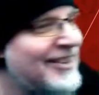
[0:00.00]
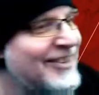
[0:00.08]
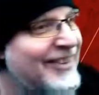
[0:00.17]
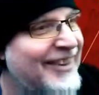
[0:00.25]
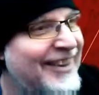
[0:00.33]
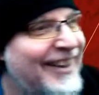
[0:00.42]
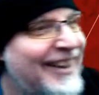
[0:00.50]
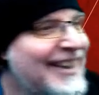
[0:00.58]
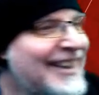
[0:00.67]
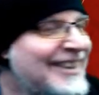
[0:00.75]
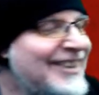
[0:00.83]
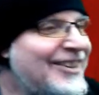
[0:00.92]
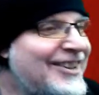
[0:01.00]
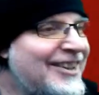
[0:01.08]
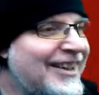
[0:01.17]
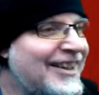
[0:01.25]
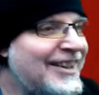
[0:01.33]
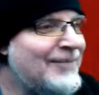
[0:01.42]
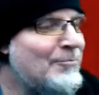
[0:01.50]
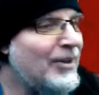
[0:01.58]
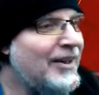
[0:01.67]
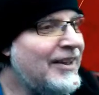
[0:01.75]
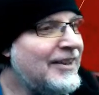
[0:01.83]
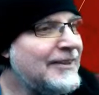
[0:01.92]
Okay. You chicken
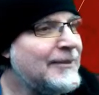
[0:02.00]
butt.